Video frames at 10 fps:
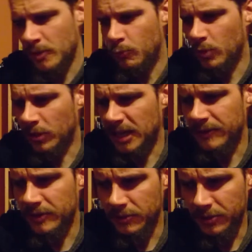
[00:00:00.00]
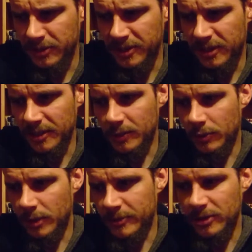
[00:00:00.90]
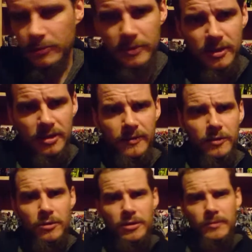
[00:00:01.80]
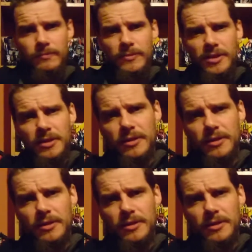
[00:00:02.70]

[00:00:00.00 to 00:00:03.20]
will have another sideswipe soon, because I've ordered the